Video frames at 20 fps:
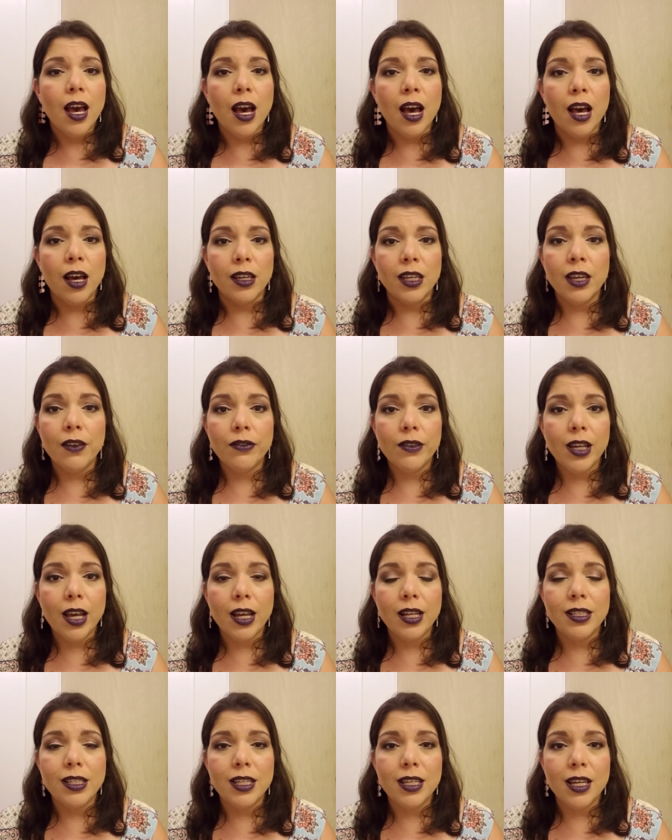uh, gift
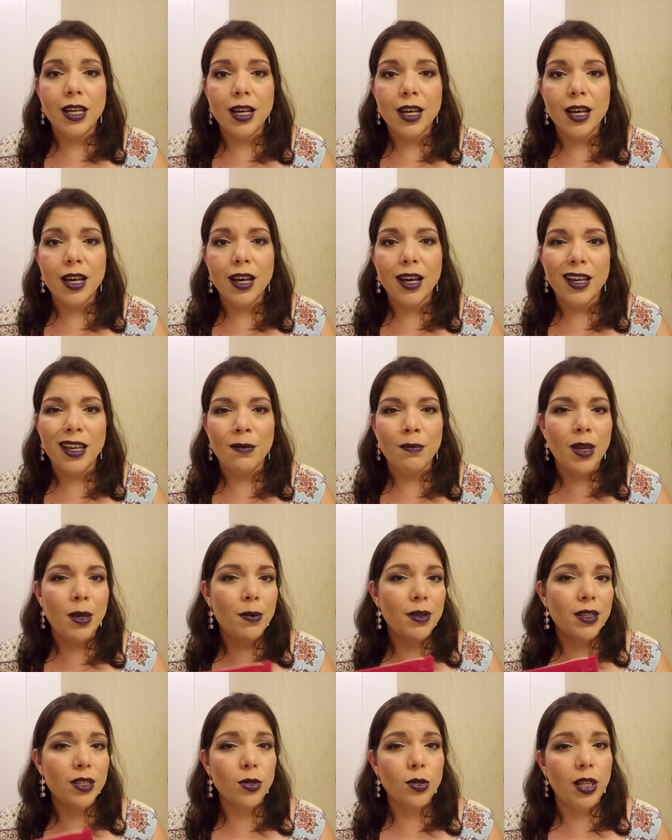idea. It may
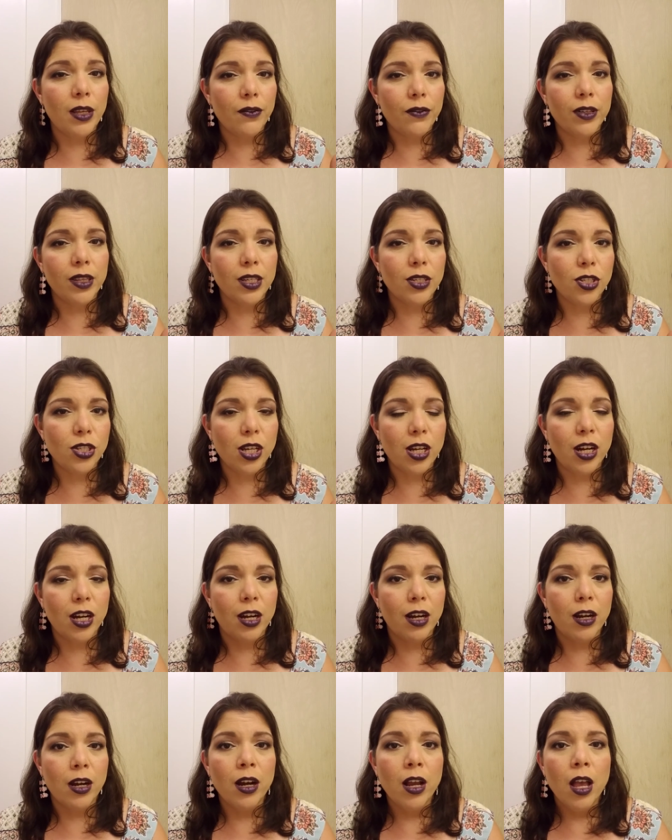be too late for this
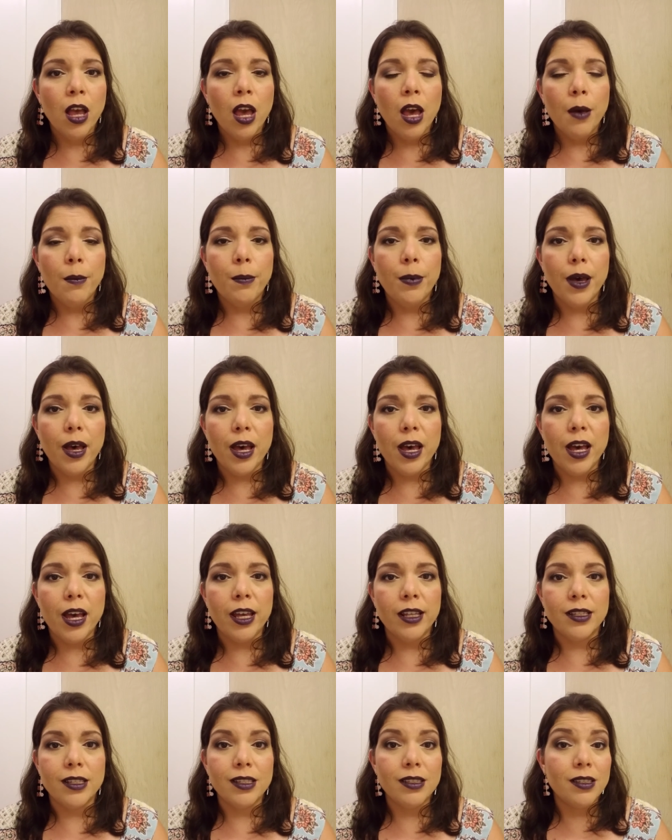year,
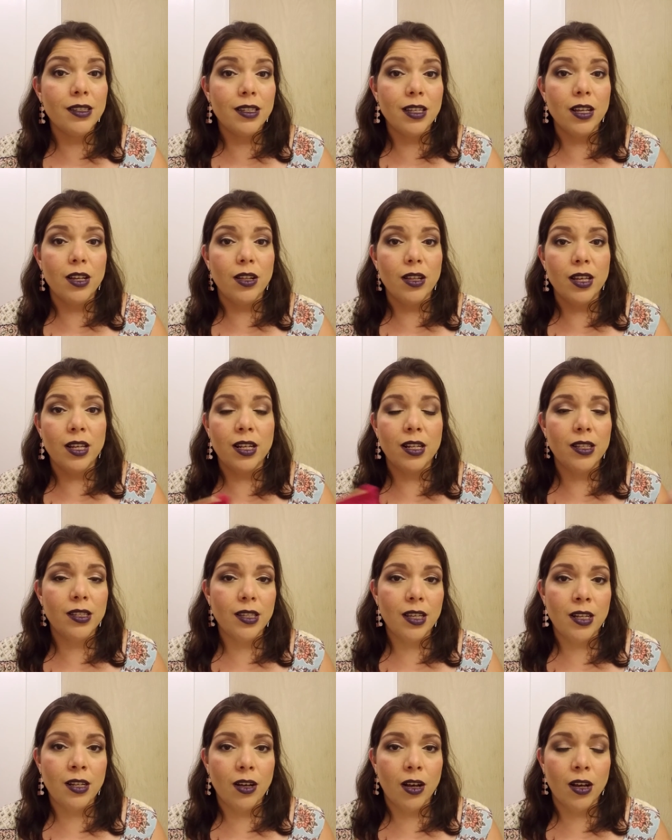but still it is
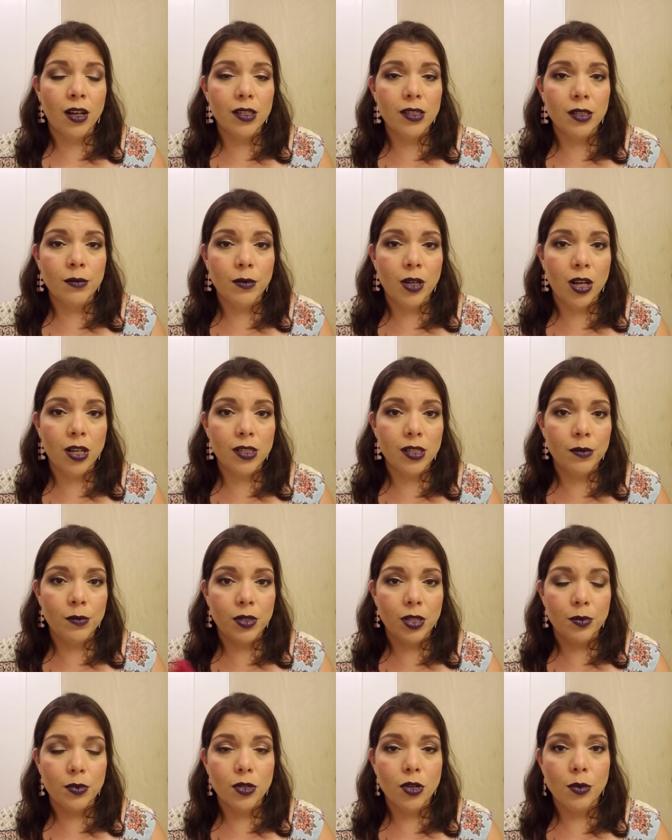an awesome, awesome
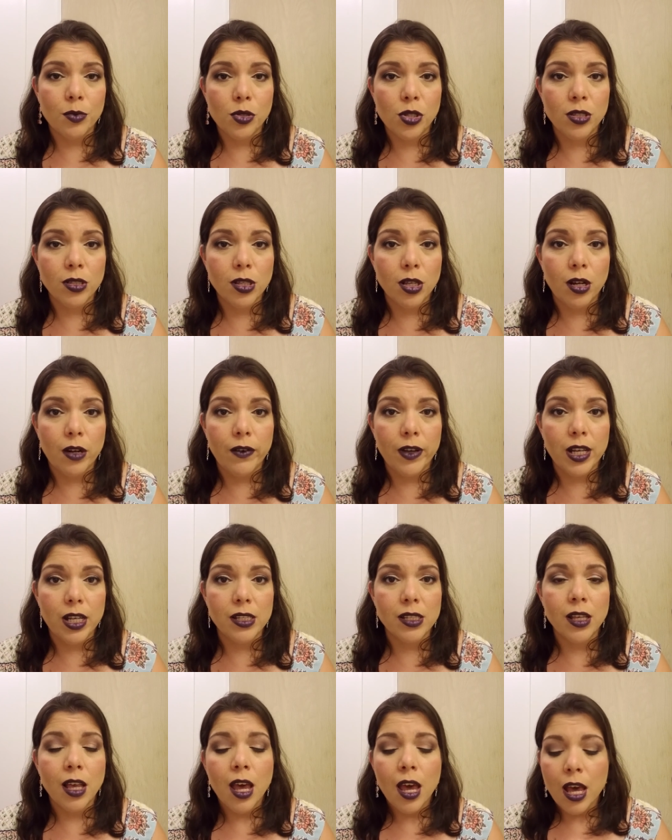subscription service.